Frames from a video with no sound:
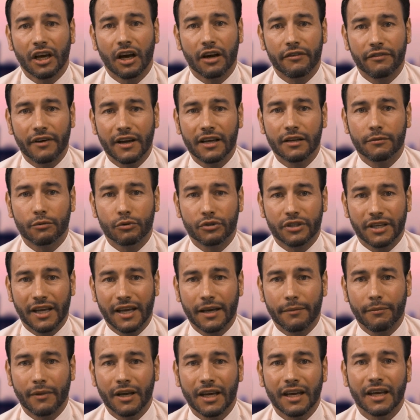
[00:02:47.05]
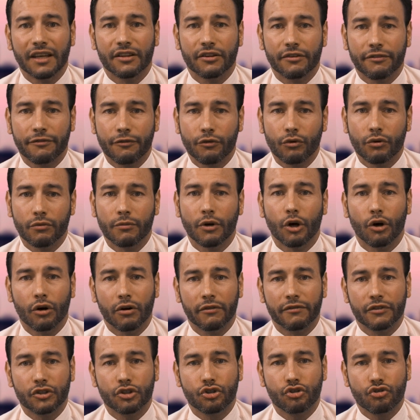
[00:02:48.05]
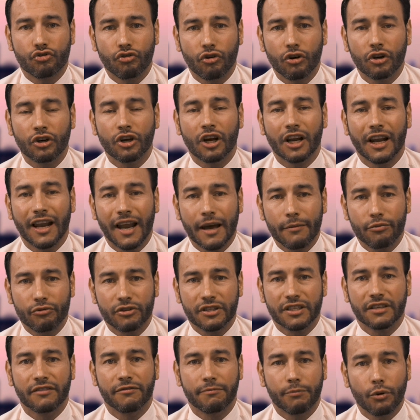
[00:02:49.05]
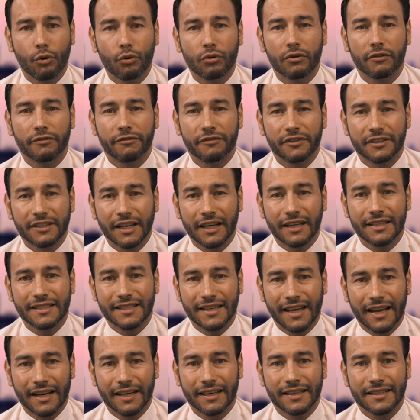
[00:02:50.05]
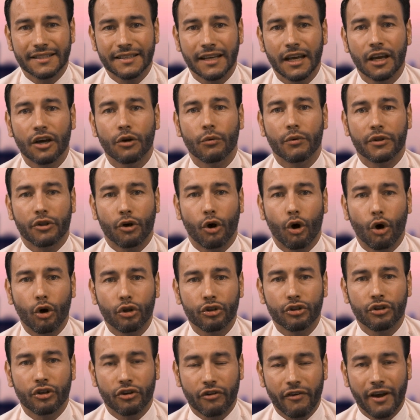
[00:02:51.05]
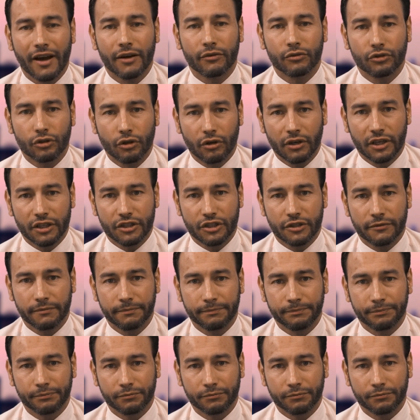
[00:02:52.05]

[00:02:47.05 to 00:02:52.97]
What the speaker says: available to him in the form of a strong collaborative pool of Fidelity analysts with on-the-ground knowledge.